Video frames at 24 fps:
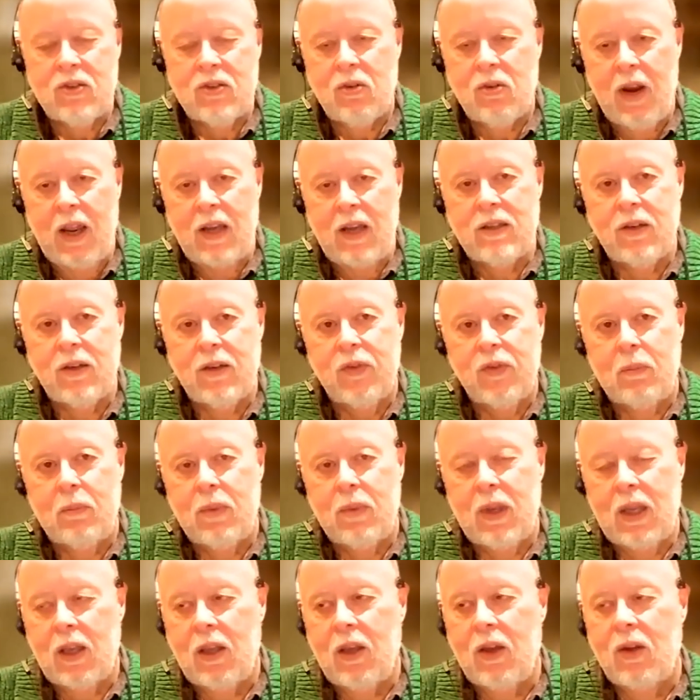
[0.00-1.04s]
transit from
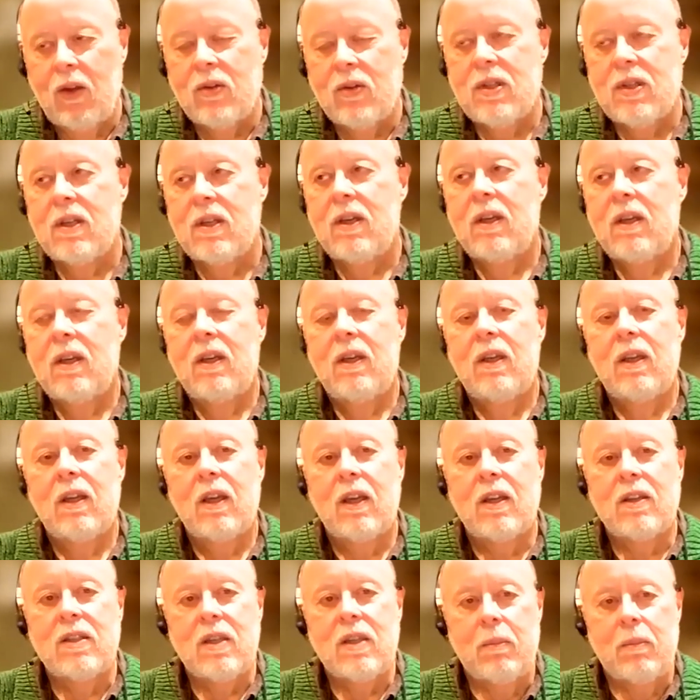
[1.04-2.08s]
being used
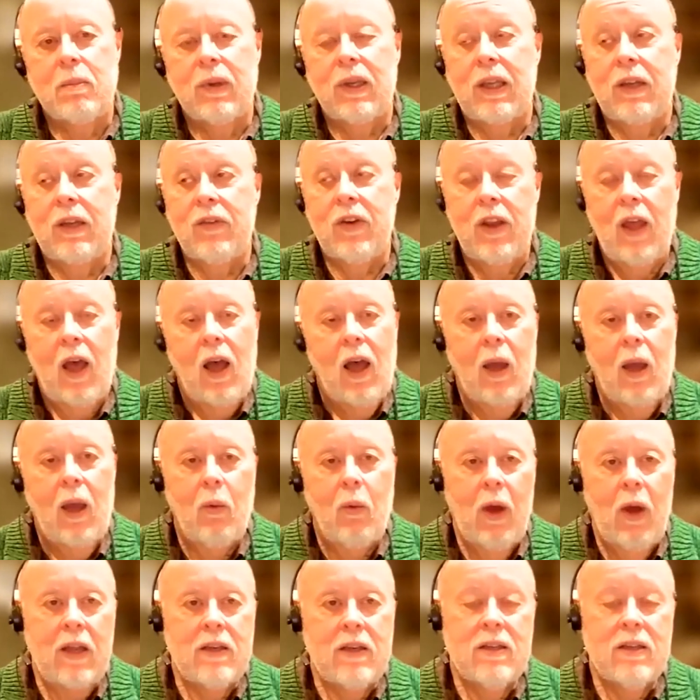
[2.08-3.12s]
because he believed in the
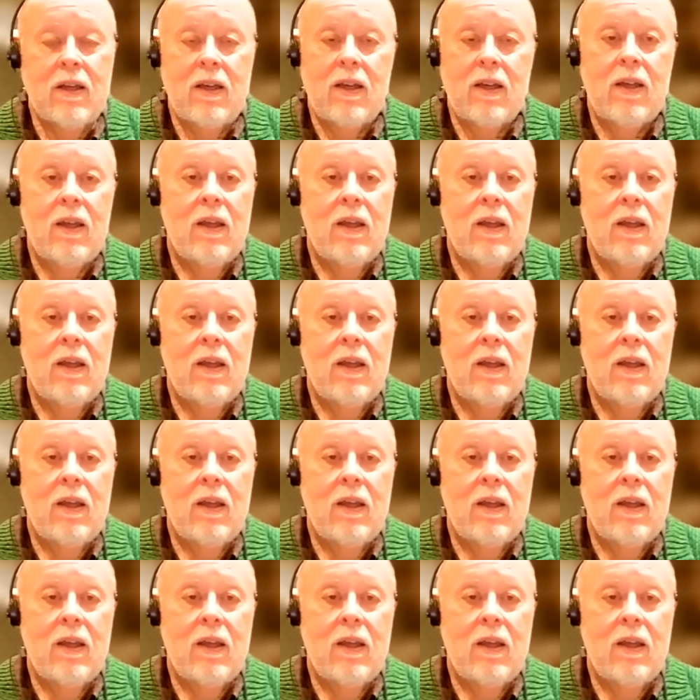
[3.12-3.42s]
highways